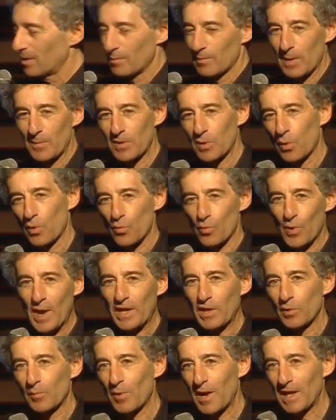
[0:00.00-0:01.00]
Remember there were
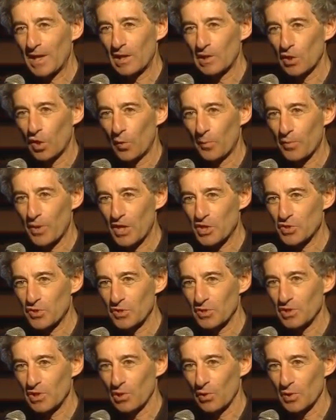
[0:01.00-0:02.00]
record-breaking low
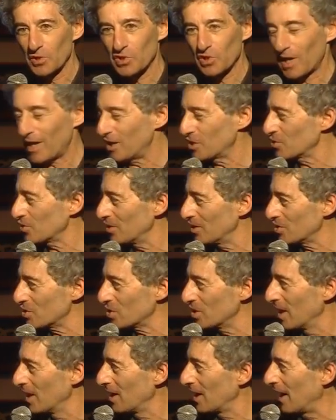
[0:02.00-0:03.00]
pressures in Los
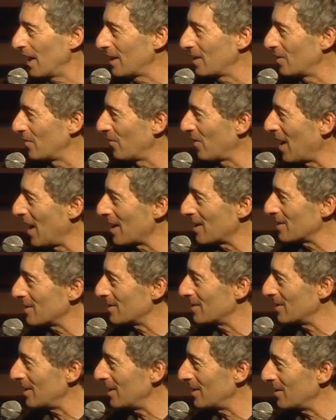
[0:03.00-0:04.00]
Angeles and Nevada
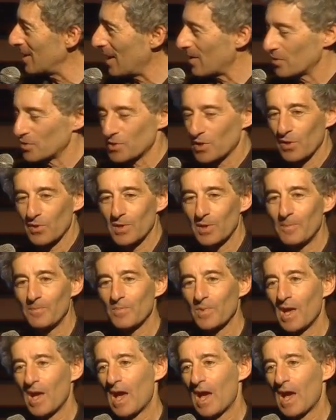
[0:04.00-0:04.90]
and in Arizona?